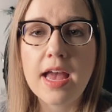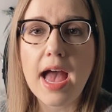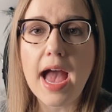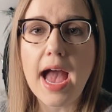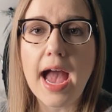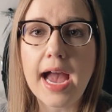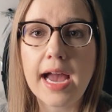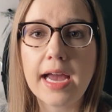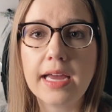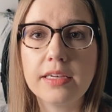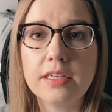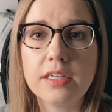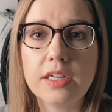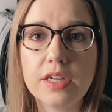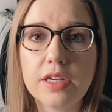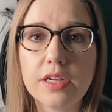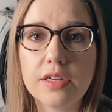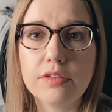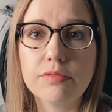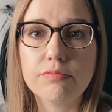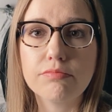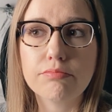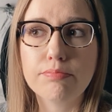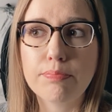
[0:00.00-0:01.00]
and
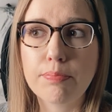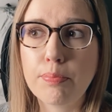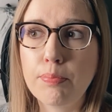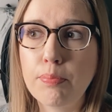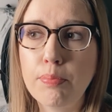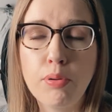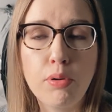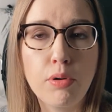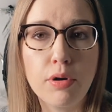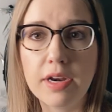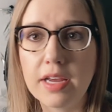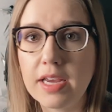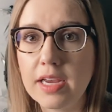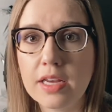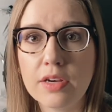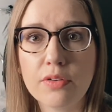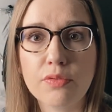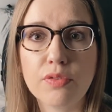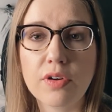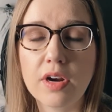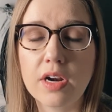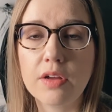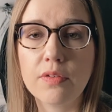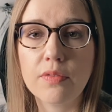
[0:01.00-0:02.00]
put it in
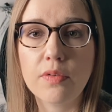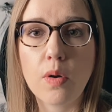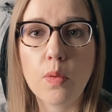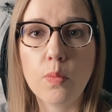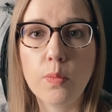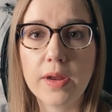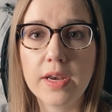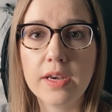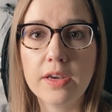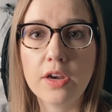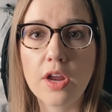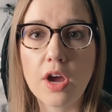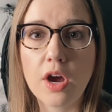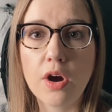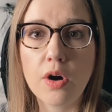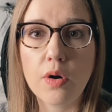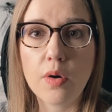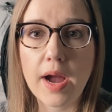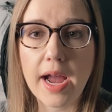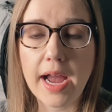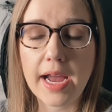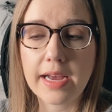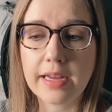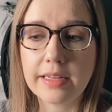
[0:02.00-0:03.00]
front of a window
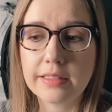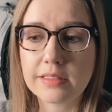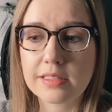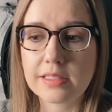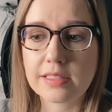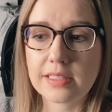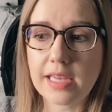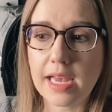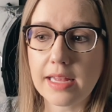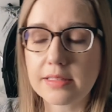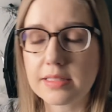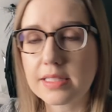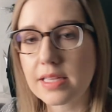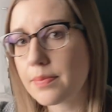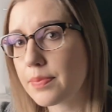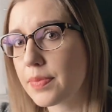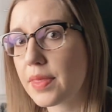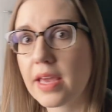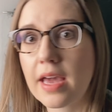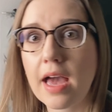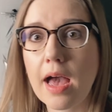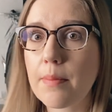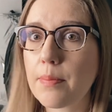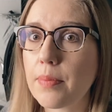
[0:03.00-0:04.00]
and set
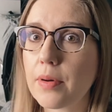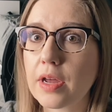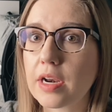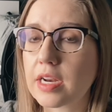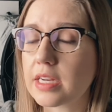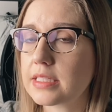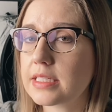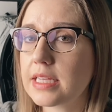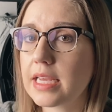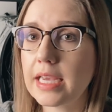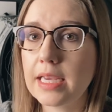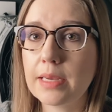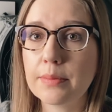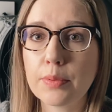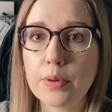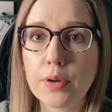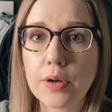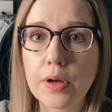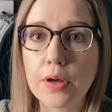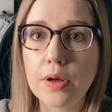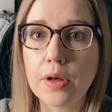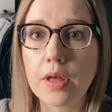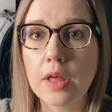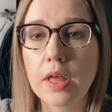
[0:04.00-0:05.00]
something up on a
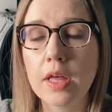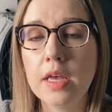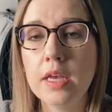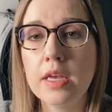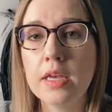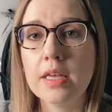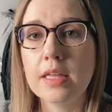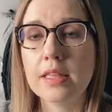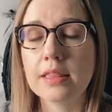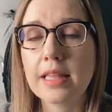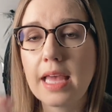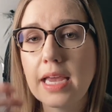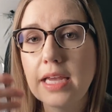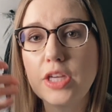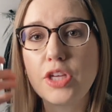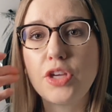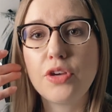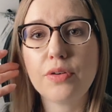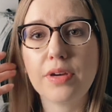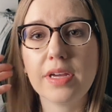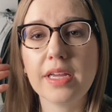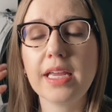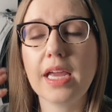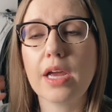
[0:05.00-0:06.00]
table. Like,
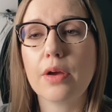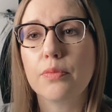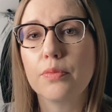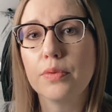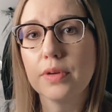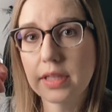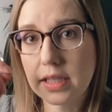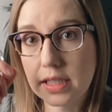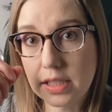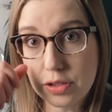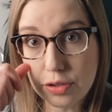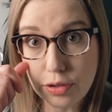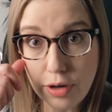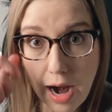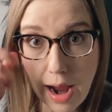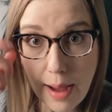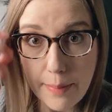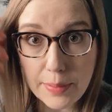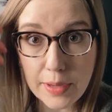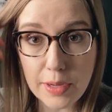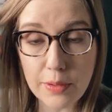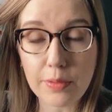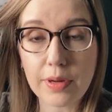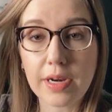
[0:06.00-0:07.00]
you can get really
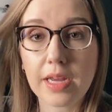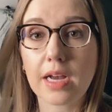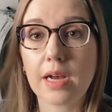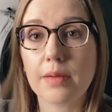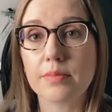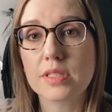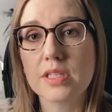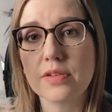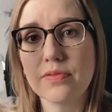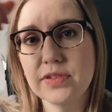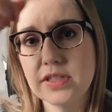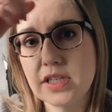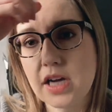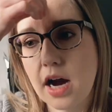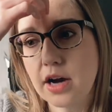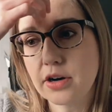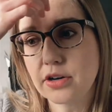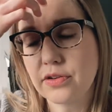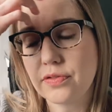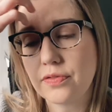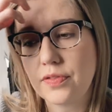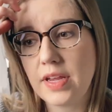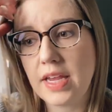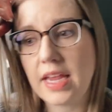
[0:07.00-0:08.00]
scrappy when it comes to
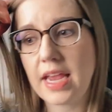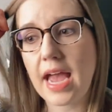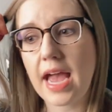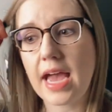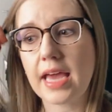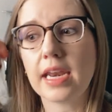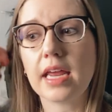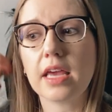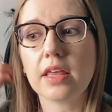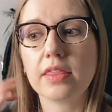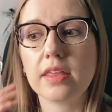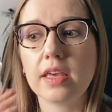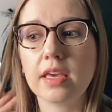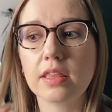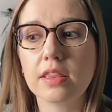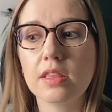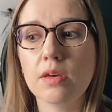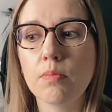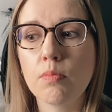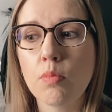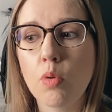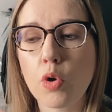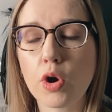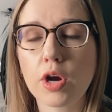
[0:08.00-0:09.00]
photography. And I think
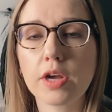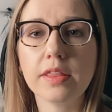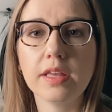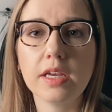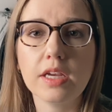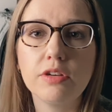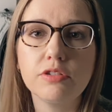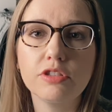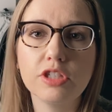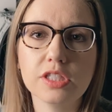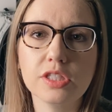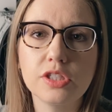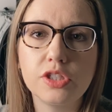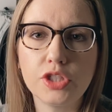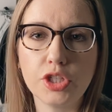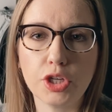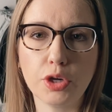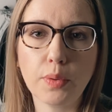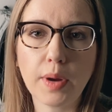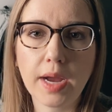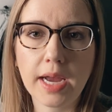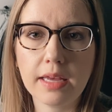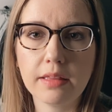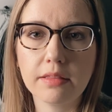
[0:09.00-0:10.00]
the more that you just
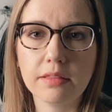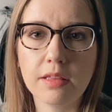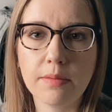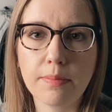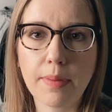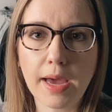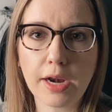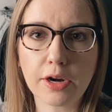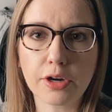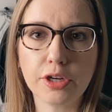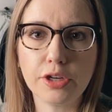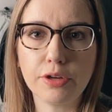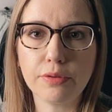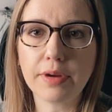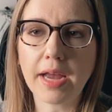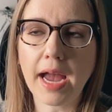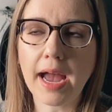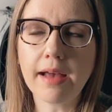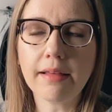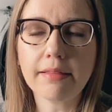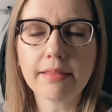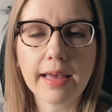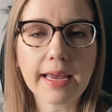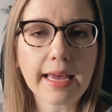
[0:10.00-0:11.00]
do it, the better you
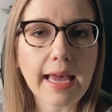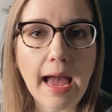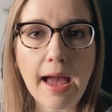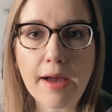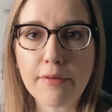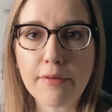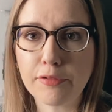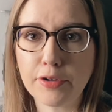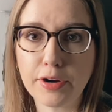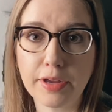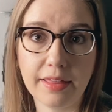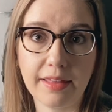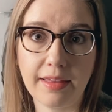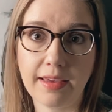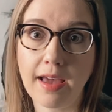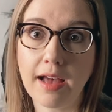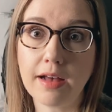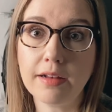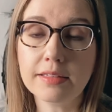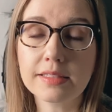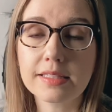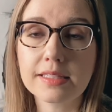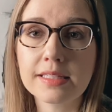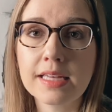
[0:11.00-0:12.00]
get, like everything
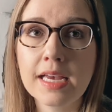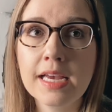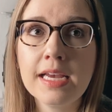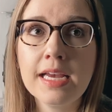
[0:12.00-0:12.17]
else.